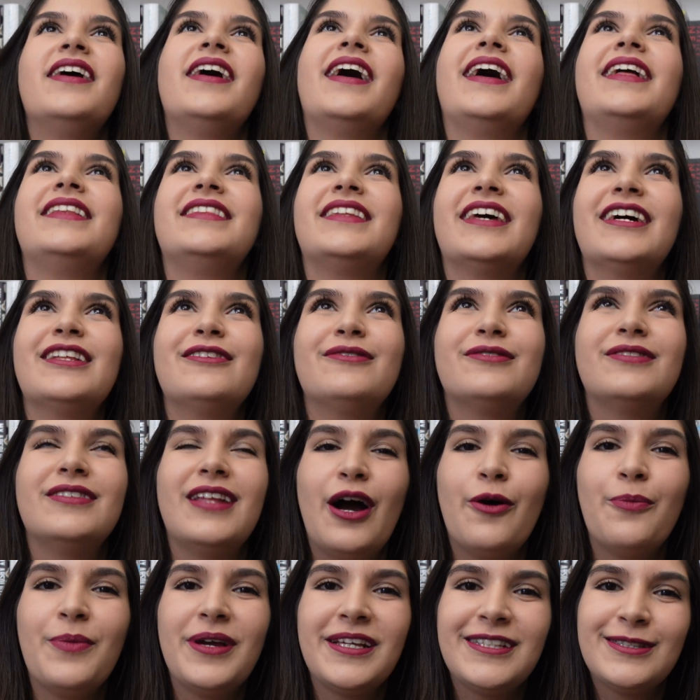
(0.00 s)
And that
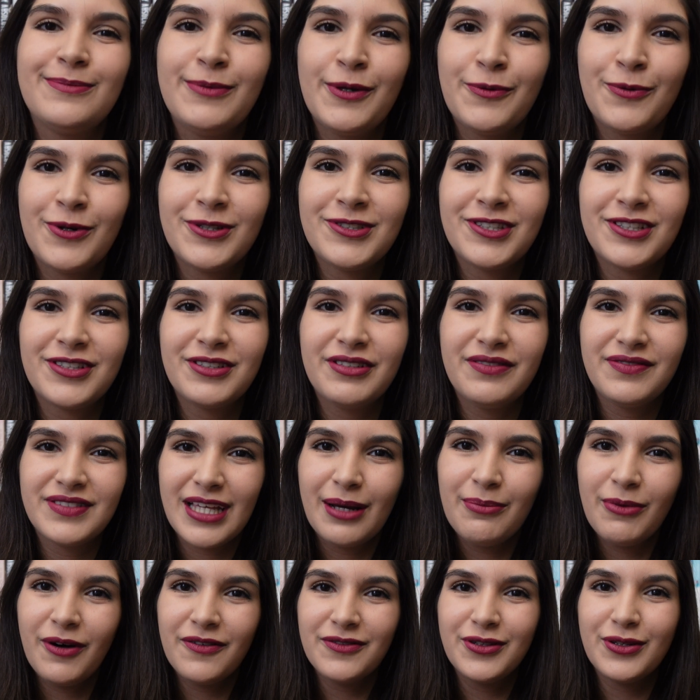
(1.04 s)
now makes me wonder if
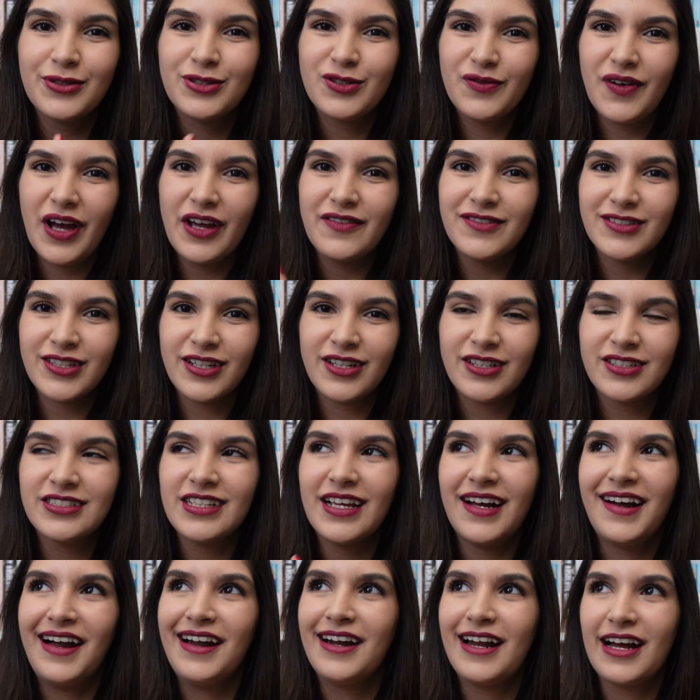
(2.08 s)
some of those 5 stars
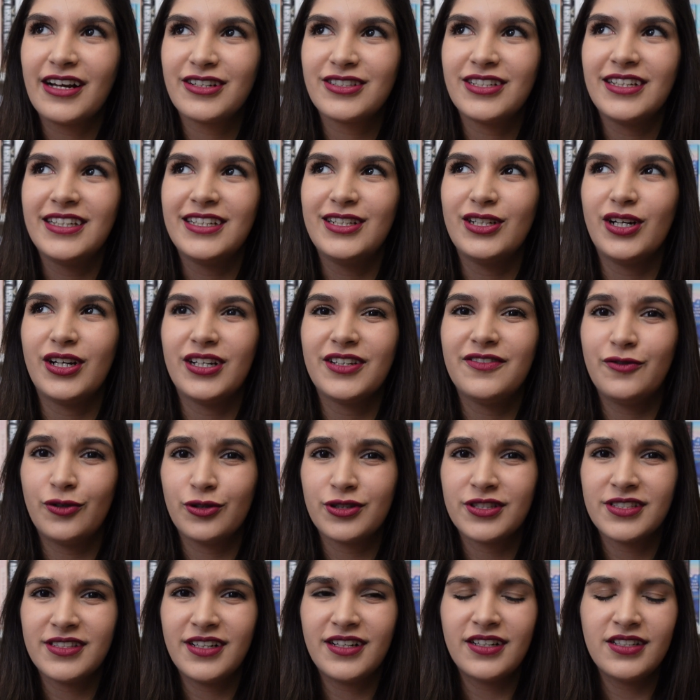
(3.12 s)
are actually not a
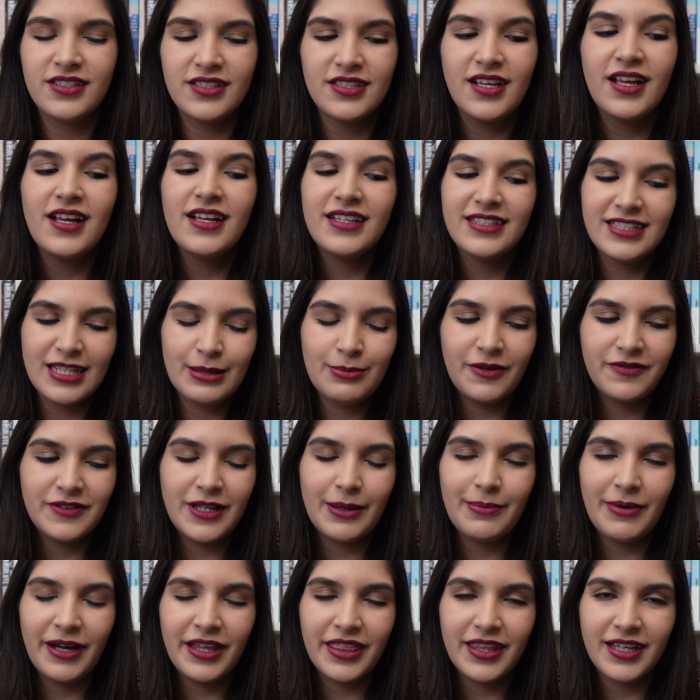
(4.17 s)
4 stars. Some of
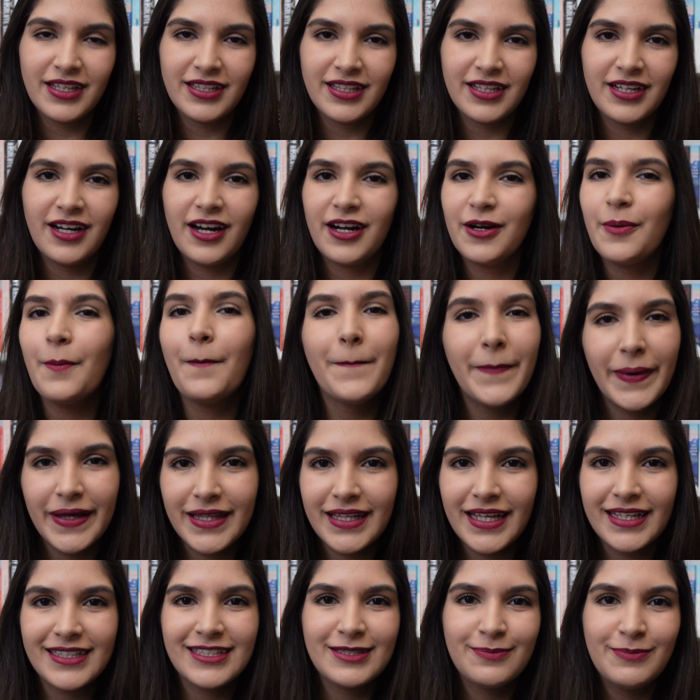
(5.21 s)
them I think they are, but
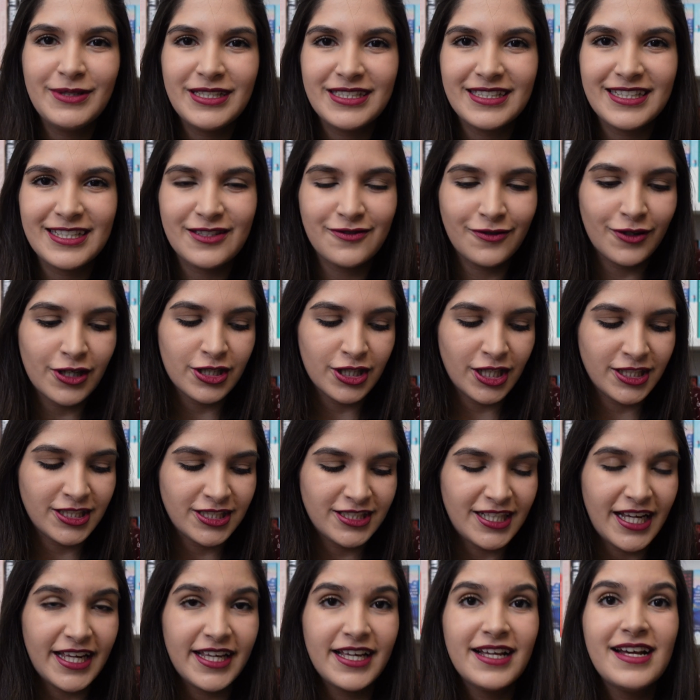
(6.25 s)
that's business for another
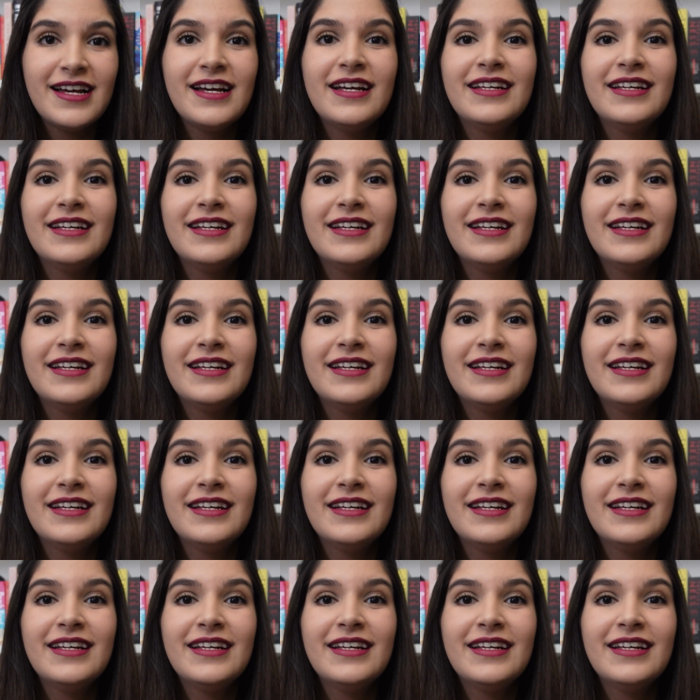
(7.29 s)
day.